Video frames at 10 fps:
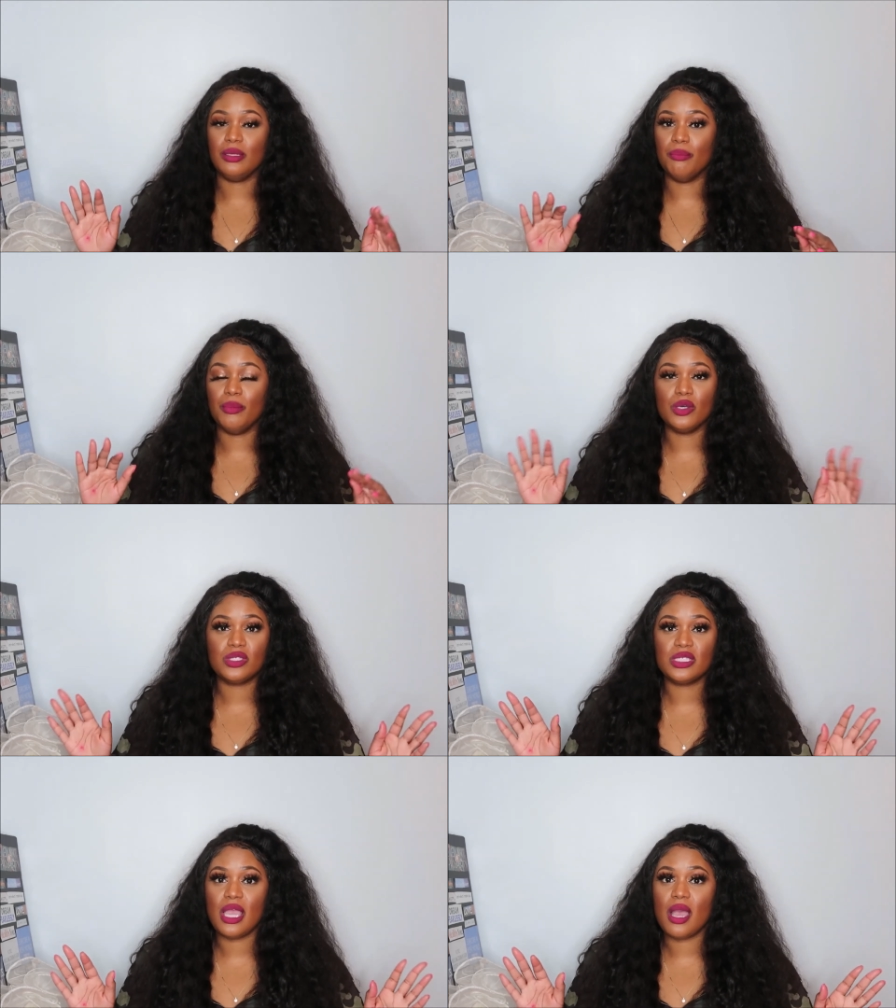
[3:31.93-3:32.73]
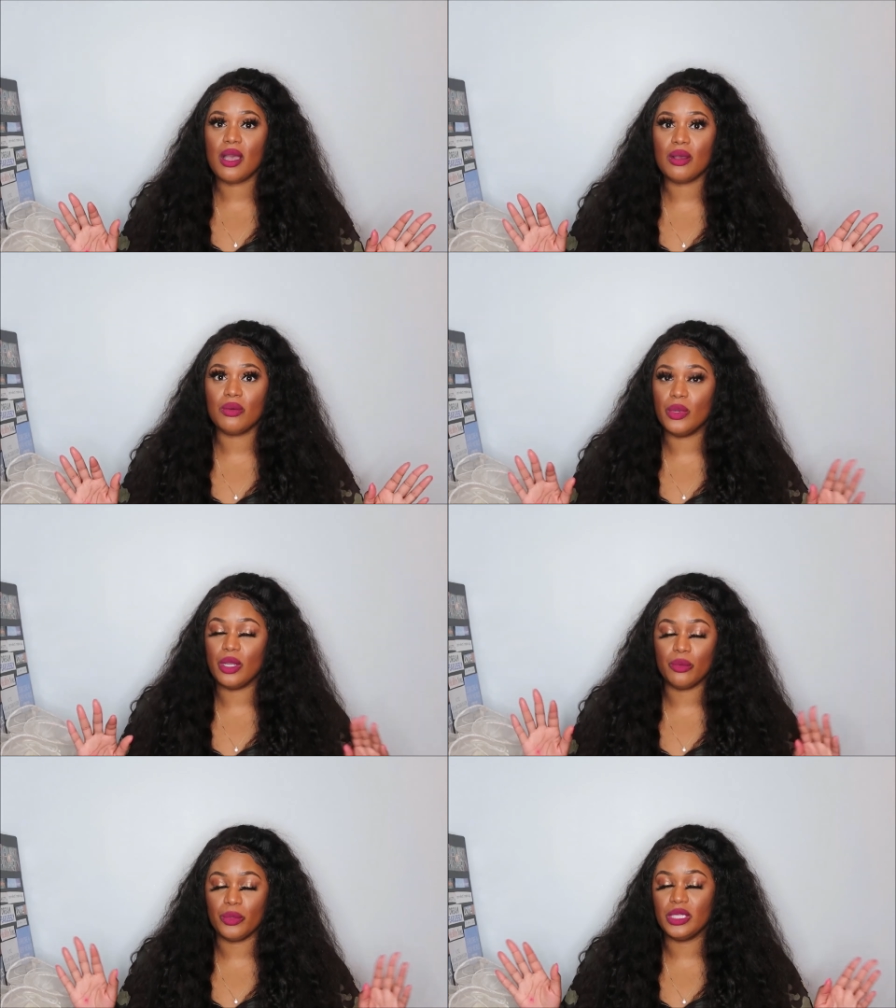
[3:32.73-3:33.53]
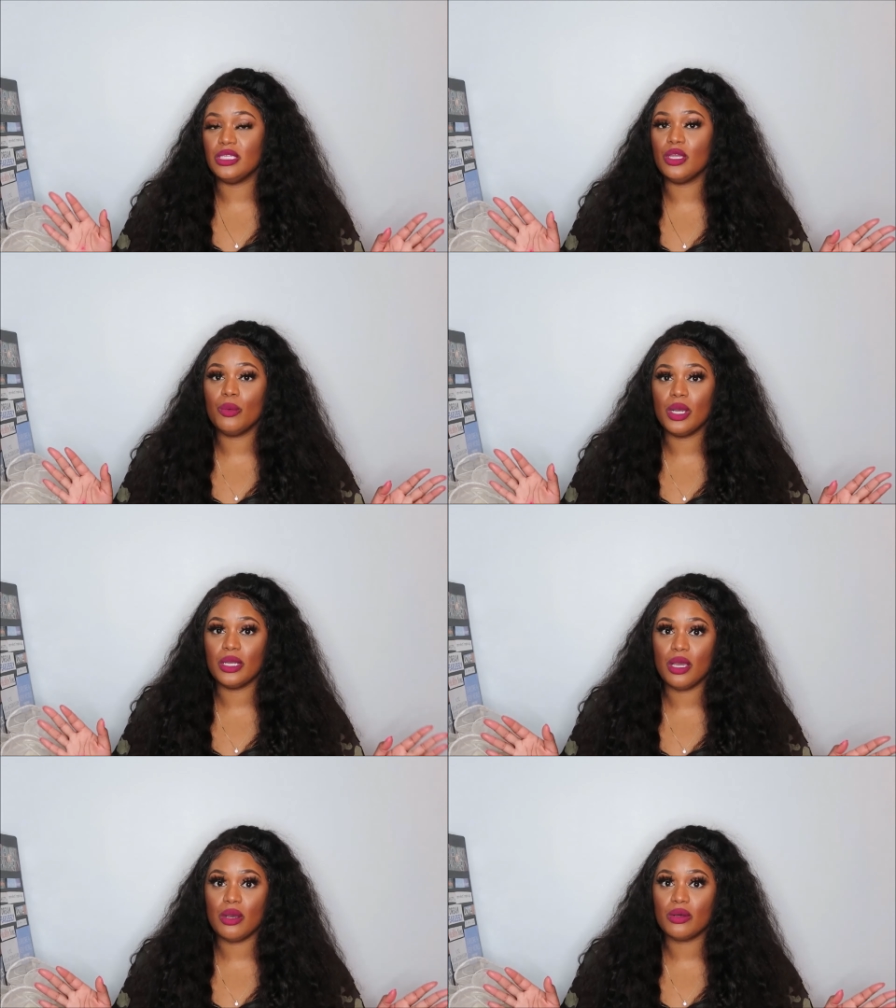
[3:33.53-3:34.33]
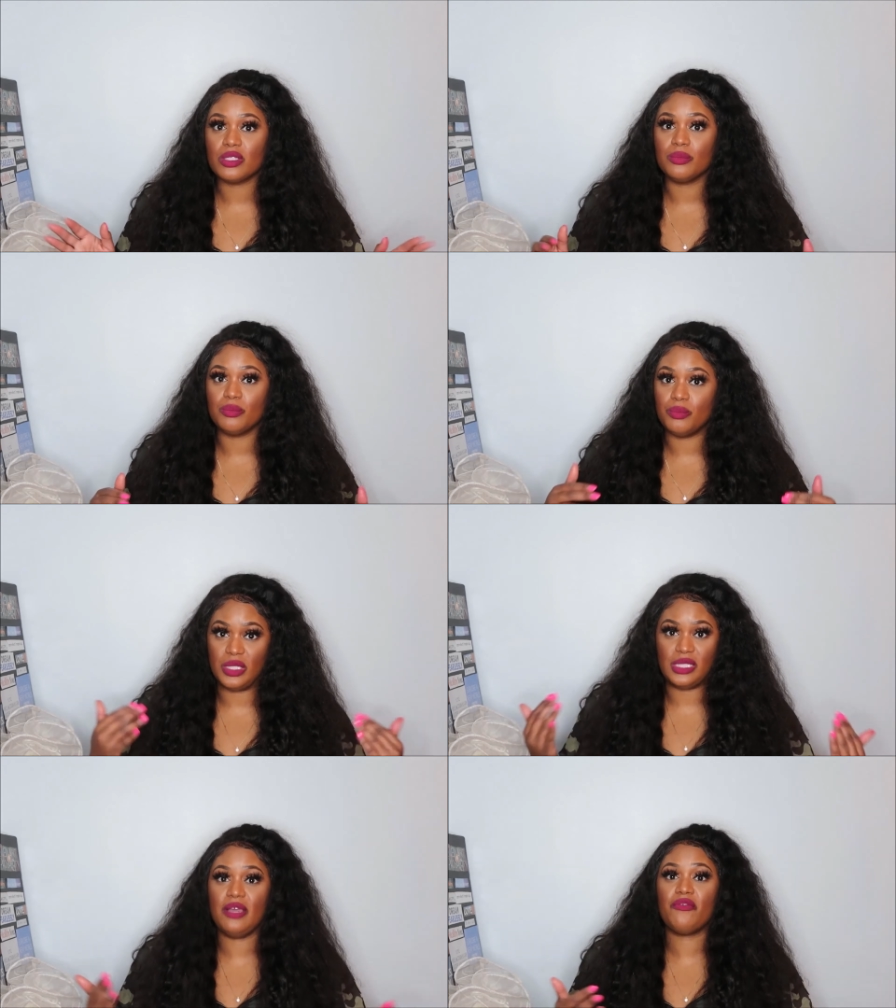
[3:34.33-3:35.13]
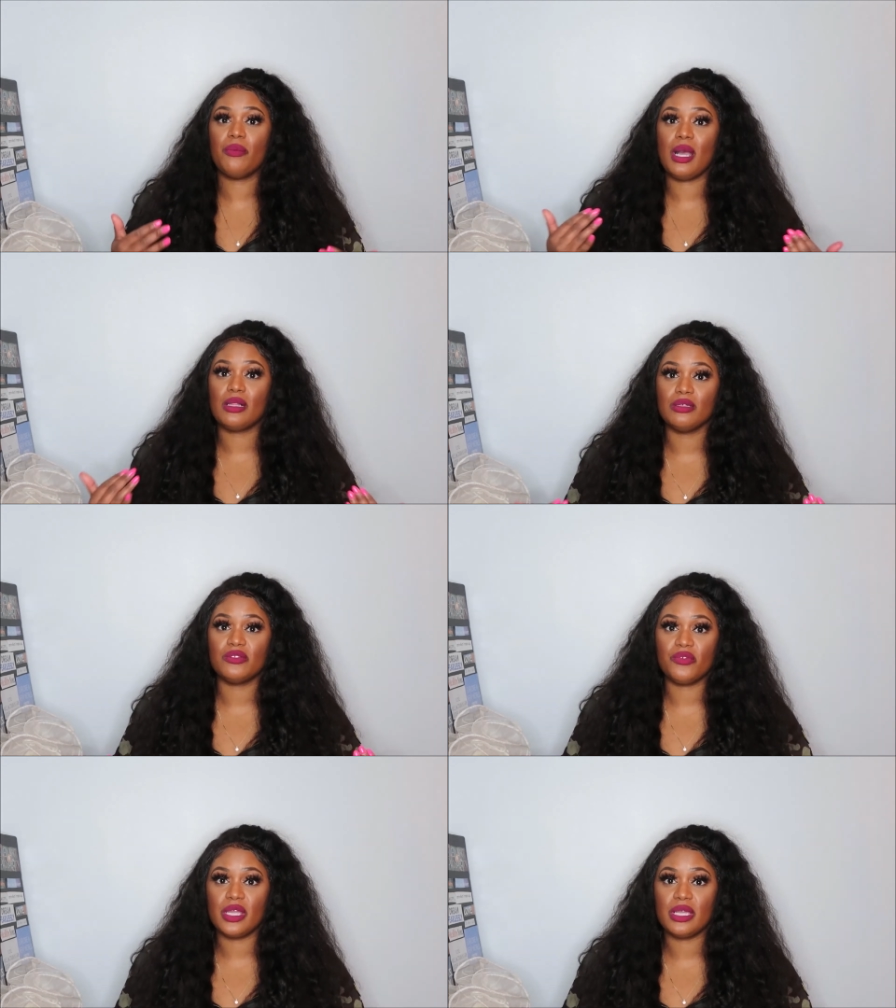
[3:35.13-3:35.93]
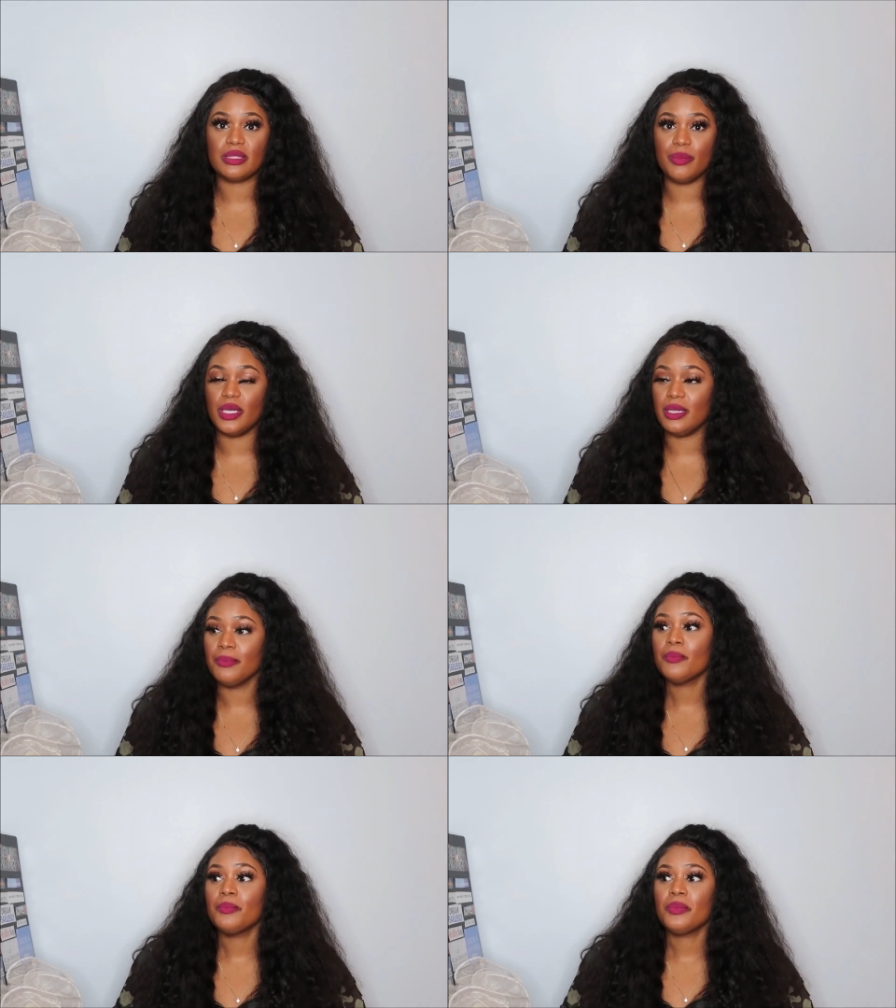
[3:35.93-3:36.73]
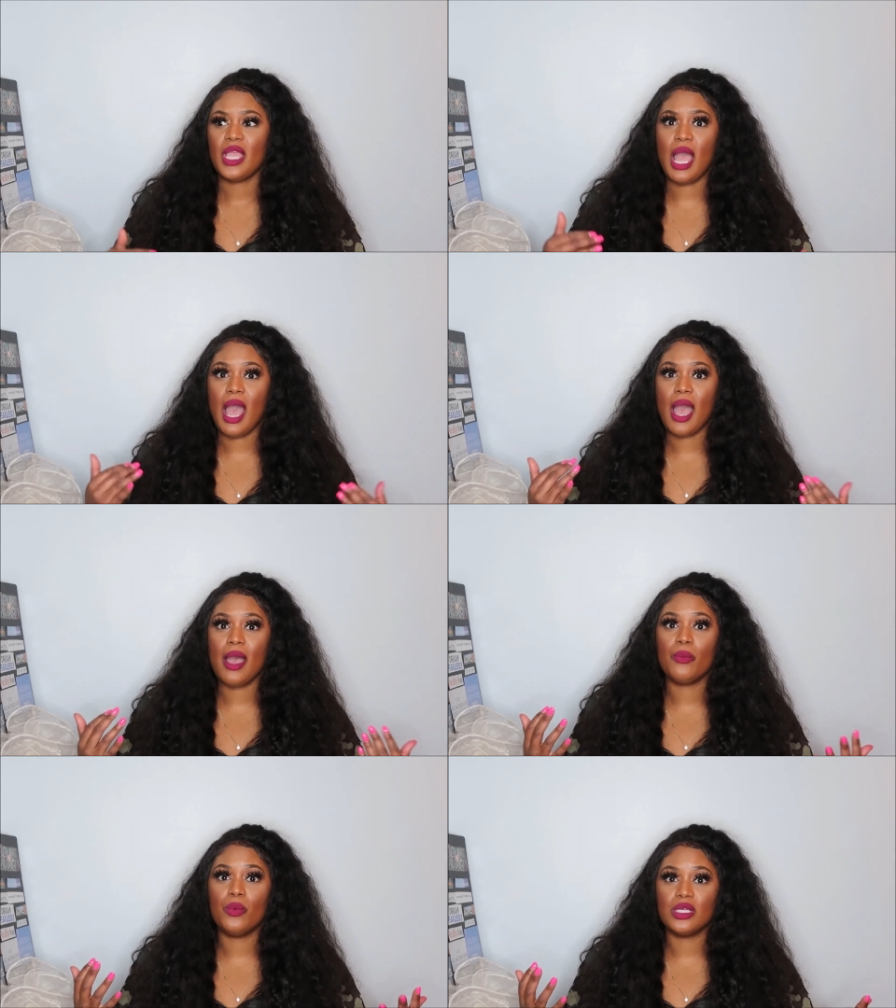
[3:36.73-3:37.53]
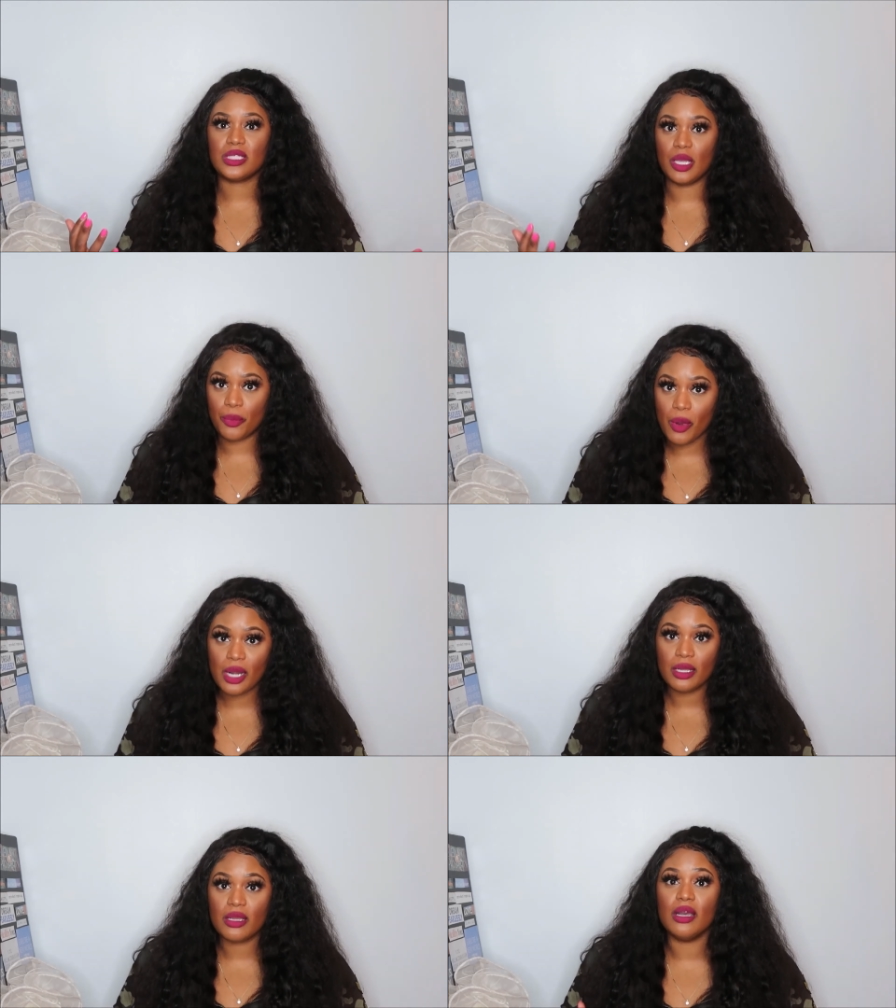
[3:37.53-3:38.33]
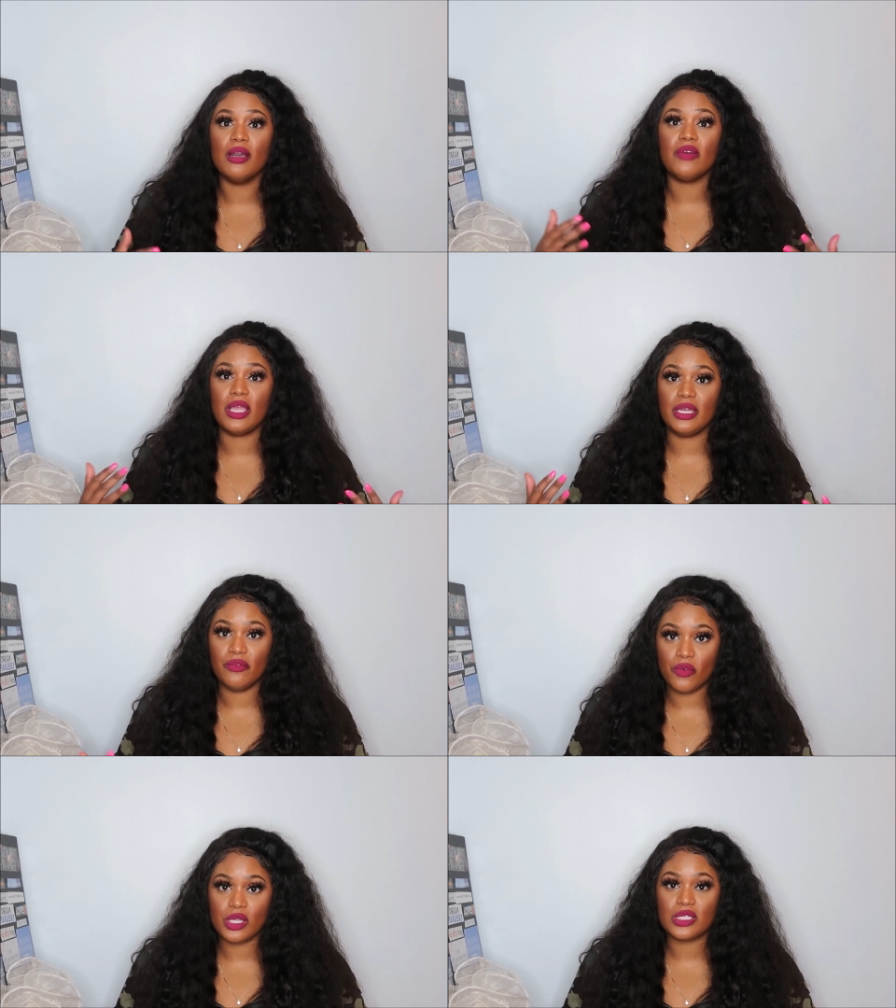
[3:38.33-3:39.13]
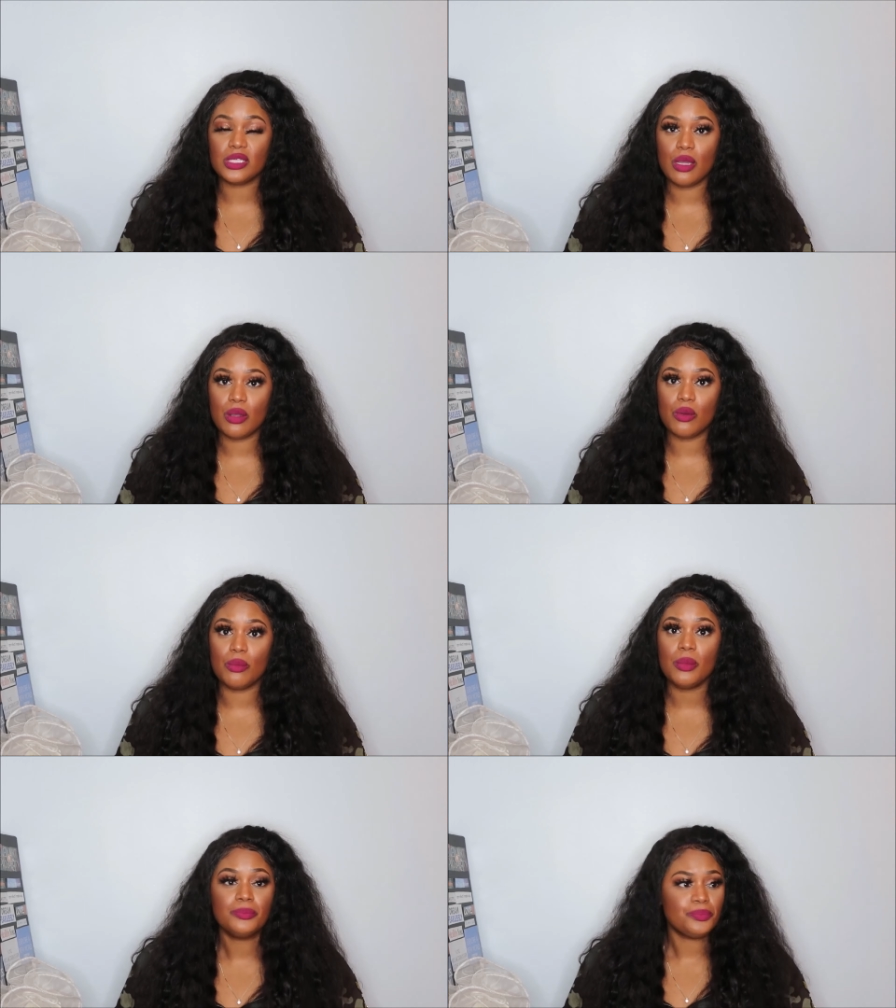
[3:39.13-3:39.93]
Most of y'all, well, really no one knows except for my close friends, but I was a product of a divorced home.